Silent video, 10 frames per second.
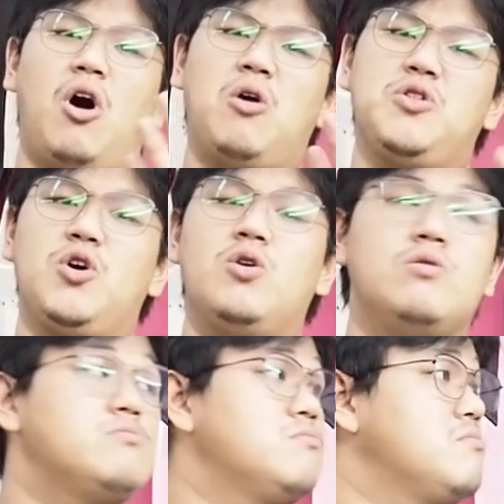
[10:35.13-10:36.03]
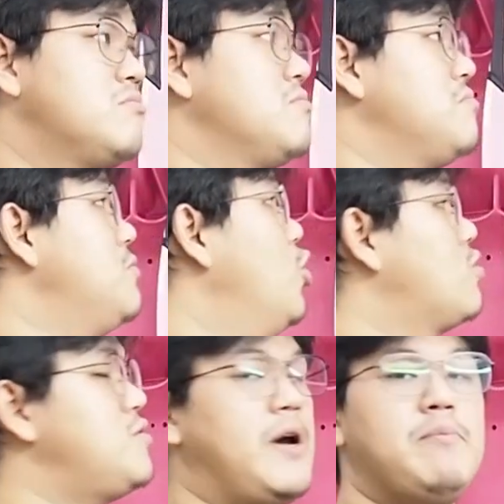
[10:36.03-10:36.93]
although
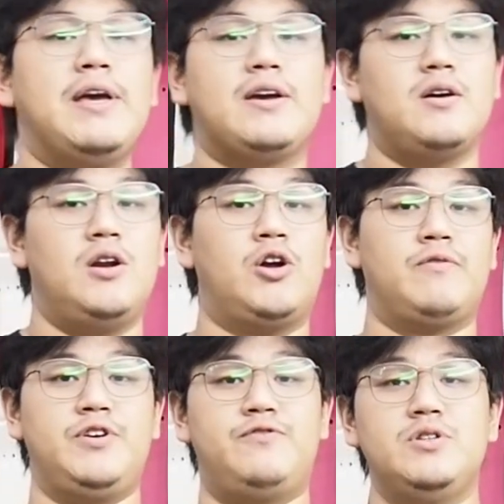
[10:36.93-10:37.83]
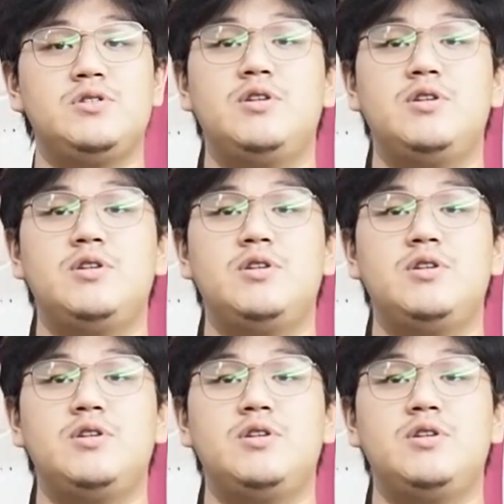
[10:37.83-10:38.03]
looks might make a lot of difference,